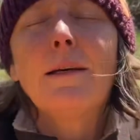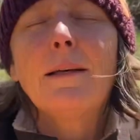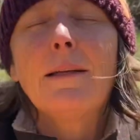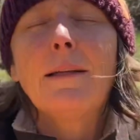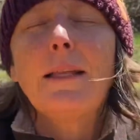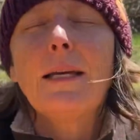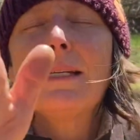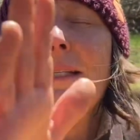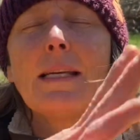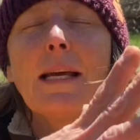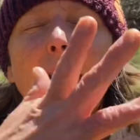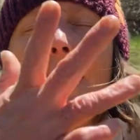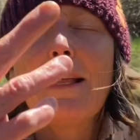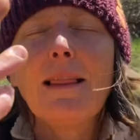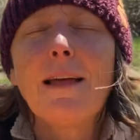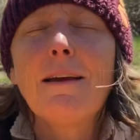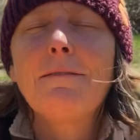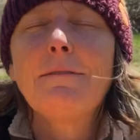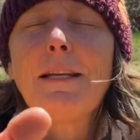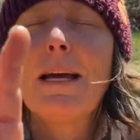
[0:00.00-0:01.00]
They said I
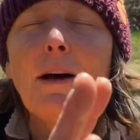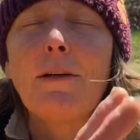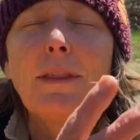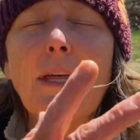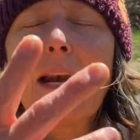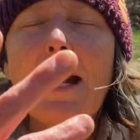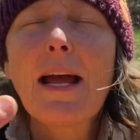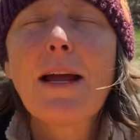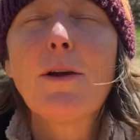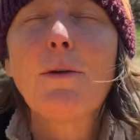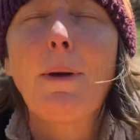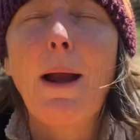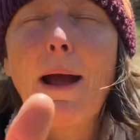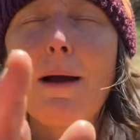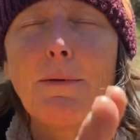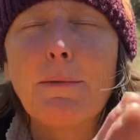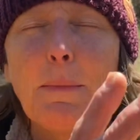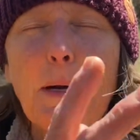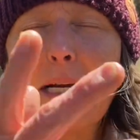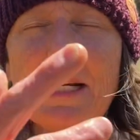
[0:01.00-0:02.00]
left out that I
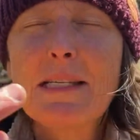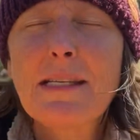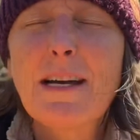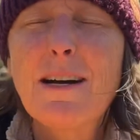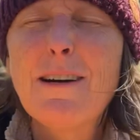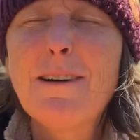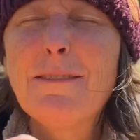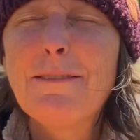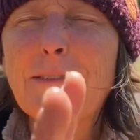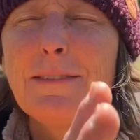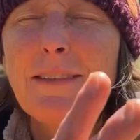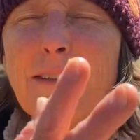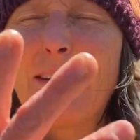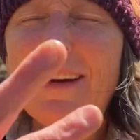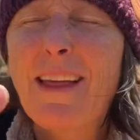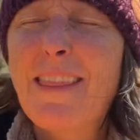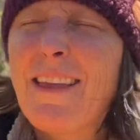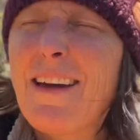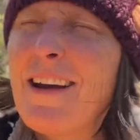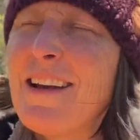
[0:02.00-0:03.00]
ground myself.
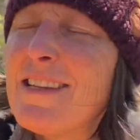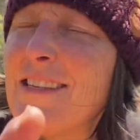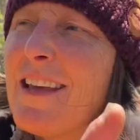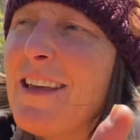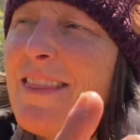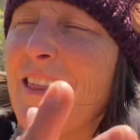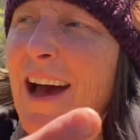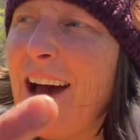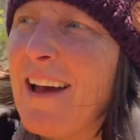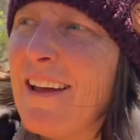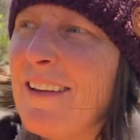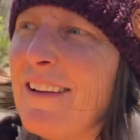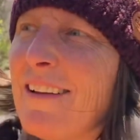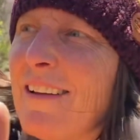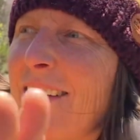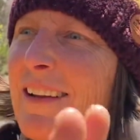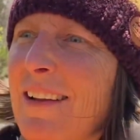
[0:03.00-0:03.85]
I thought I said that.